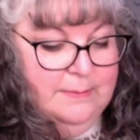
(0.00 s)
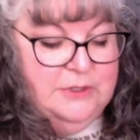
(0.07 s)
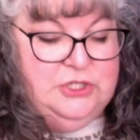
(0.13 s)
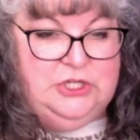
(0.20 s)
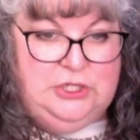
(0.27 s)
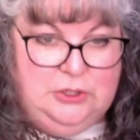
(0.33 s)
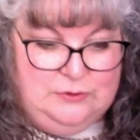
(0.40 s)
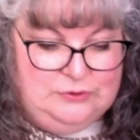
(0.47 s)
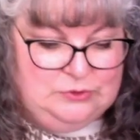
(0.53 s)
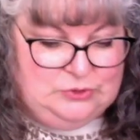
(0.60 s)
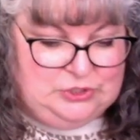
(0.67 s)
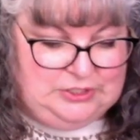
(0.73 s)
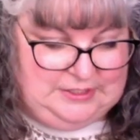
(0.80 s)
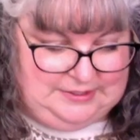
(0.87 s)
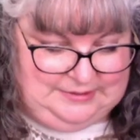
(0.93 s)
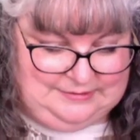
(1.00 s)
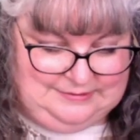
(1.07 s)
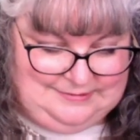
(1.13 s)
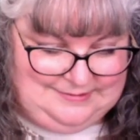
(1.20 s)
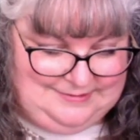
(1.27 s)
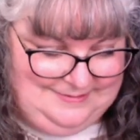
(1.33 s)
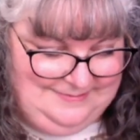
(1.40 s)
but she knows who she
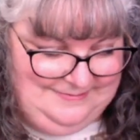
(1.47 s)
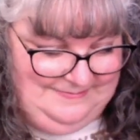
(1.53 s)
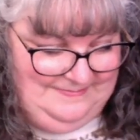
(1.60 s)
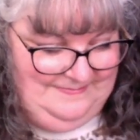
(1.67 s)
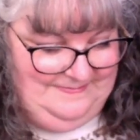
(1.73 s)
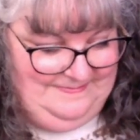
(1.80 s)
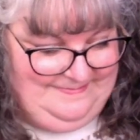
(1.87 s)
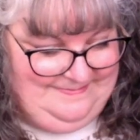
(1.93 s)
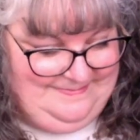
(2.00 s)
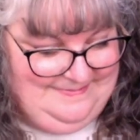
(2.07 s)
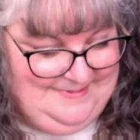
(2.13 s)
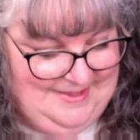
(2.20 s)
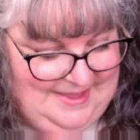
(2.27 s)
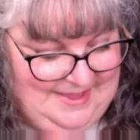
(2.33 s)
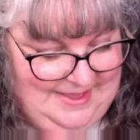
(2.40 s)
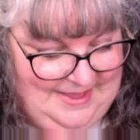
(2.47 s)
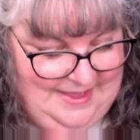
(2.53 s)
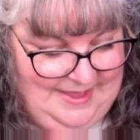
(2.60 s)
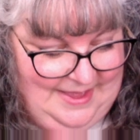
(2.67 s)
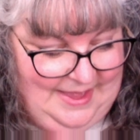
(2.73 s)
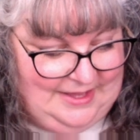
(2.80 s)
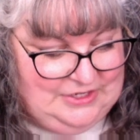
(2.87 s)
is.
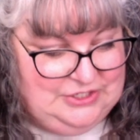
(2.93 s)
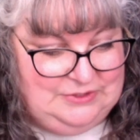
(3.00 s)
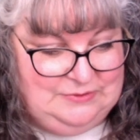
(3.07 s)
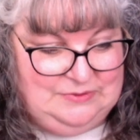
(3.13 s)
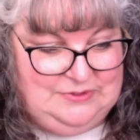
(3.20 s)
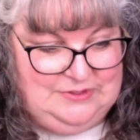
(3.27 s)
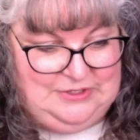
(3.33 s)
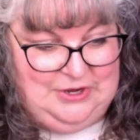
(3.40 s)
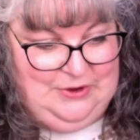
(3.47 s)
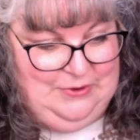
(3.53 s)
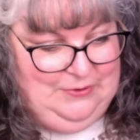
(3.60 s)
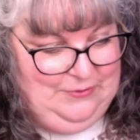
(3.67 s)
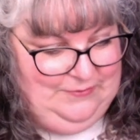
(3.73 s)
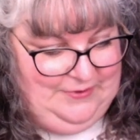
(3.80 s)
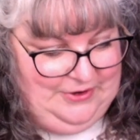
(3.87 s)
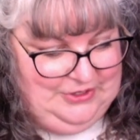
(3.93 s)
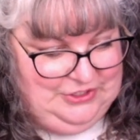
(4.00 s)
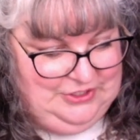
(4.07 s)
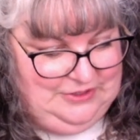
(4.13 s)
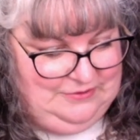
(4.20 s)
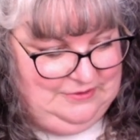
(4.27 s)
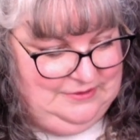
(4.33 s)
And she was so very
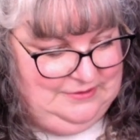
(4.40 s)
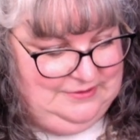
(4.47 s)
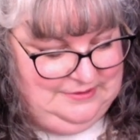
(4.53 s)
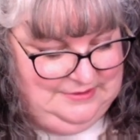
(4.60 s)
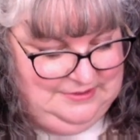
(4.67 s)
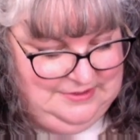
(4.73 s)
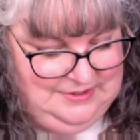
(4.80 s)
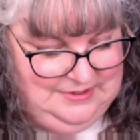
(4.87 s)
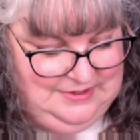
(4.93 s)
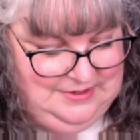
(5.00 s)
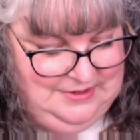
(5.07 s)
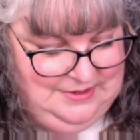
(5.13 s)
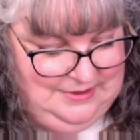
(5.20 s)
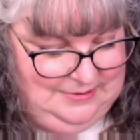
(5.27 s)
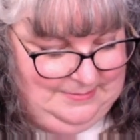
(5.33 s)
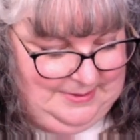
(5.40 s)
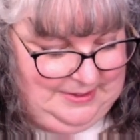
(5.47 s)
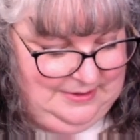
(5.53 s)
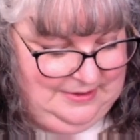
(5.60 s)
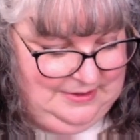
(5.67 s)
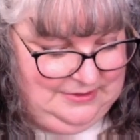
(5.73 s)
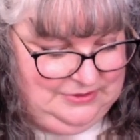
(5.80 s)
generous. Oh my
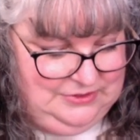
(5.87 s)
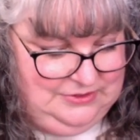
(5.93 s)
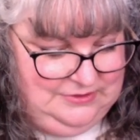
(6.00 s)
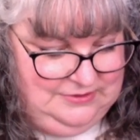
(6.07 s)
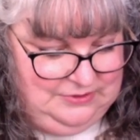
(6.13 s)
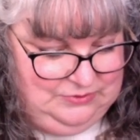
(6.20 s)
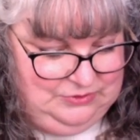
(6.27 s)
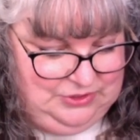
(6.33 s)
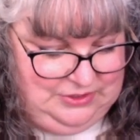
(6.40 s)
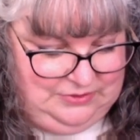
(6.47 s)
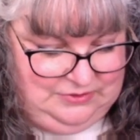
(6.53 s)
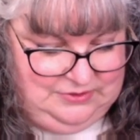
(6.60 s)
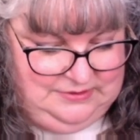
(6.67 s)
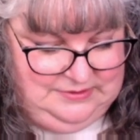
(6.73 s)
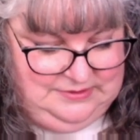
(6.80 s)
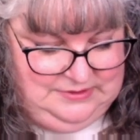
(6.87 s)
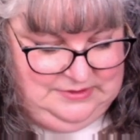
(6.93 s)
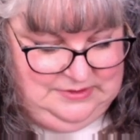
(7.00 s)
gosh, so generous.